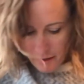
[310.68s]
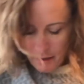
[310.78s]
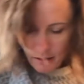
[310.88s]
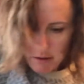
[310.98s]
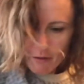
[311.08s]

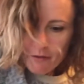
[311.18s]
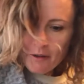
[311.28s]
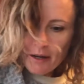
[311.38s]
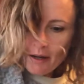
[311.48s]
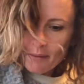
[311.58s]
of
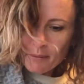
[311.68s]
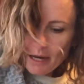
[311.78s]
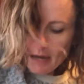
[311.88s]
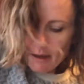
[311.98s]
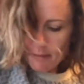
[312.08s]

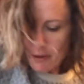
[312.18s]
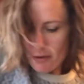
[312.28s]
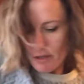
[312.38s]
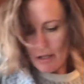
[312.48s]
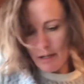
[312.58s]

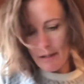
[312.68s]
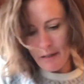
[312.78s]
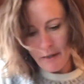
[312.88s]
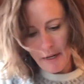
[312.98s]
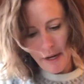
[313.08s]
compost on
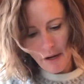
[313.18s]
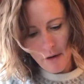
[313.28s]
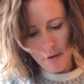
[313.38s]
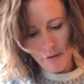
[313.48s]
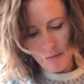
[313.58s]
there
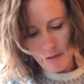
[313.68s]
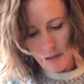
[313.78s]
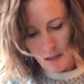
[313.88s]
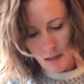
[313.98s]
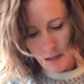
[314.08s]
now. I'm
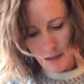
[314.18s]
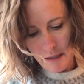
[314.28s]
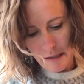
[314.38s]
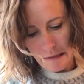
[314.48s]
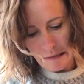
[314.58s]
just gonna
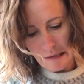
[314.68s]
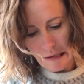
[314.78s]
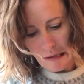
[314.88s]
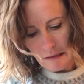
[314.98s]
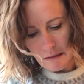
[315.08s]

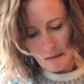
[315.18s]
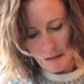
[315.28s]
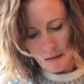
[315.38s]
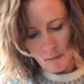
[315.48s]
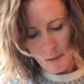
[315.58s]
add a
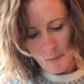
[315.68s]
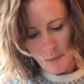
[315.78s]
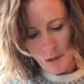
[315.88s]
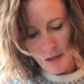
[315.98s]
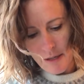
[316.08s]
little bit
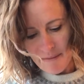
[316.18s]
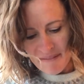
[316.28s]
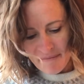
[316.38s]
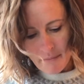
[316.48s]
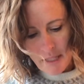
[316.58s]
more.
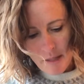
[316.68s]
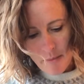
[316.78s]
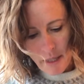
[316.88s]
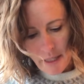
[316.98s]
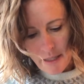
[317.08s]
These
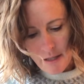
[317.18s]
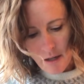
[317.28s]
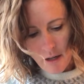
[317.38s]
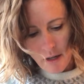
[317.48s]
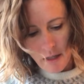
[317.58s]
buckets
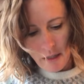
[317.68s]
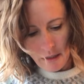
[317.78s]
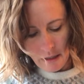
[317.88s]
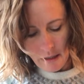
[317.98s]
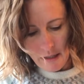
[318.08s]
are
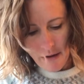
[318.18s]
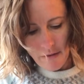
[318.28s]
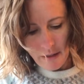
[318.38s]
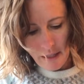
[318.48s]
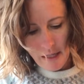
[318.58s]

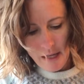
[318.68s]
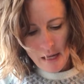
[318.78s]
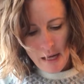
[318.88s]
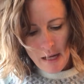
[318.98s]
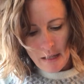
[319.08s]
definitely
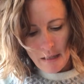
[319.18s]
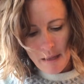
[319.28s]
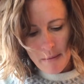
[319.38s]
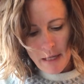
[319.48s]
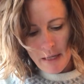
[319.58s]

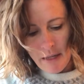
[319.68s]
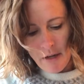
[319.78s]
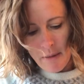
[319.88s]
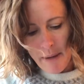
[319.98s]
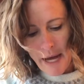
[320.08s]
limited in their
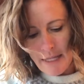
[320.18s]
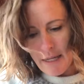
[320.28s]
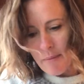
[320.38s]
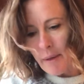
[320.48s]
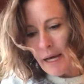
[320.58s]

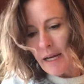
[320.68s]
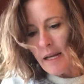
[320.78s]
capacity, but